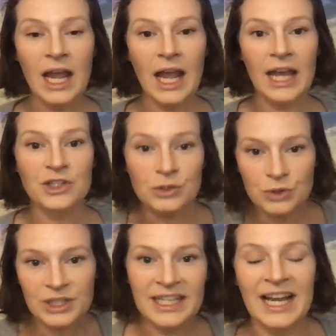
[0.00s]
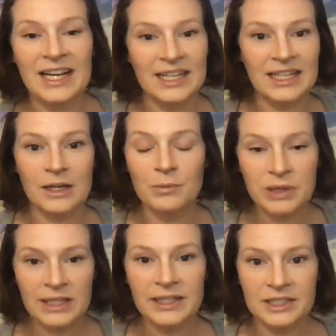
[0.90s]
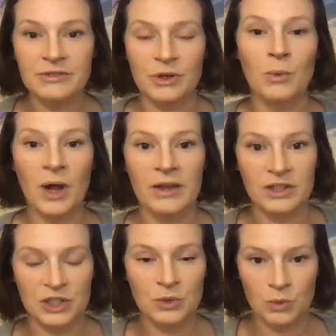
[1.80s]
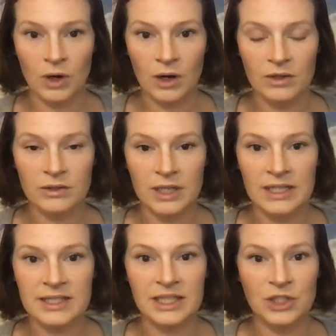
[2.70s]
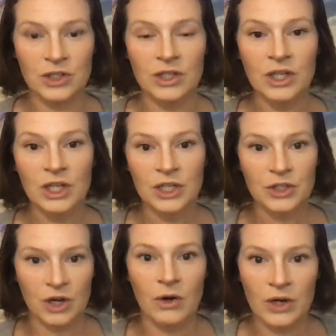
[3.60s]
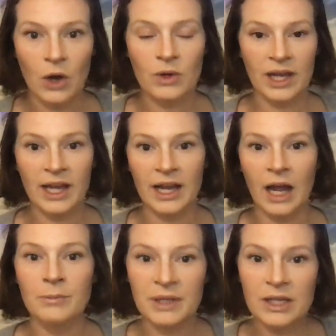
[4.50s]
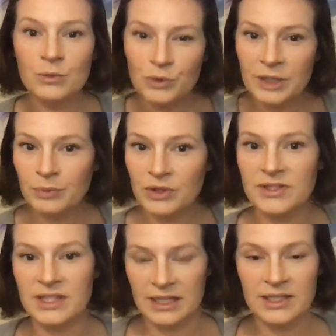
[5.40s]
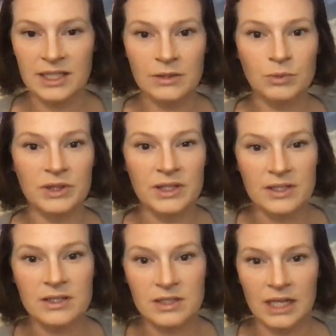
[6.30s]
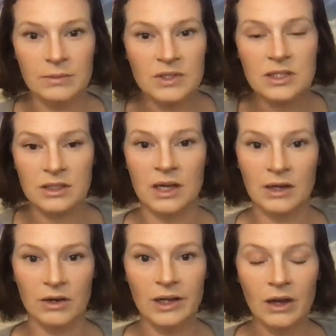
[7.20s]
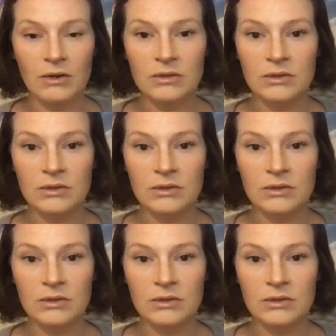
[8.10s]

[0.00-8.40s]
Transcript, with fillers: And you're looking at it in a completely different way than you were. It's like you're you're going, "Okay, I'm being represented with this same scenario."